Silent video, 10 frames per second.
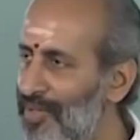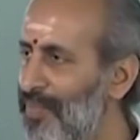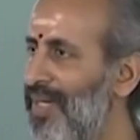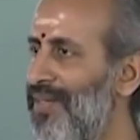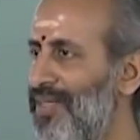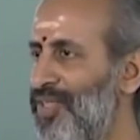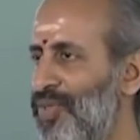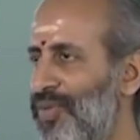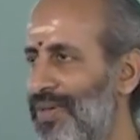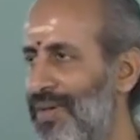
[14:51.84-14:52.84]
be
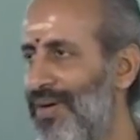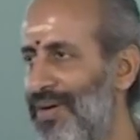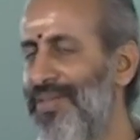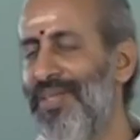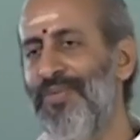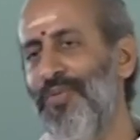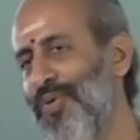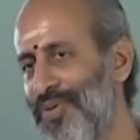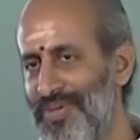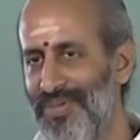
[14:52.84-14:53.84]
understood on their
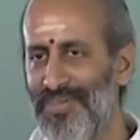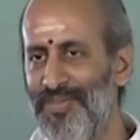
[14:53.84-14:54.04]
own.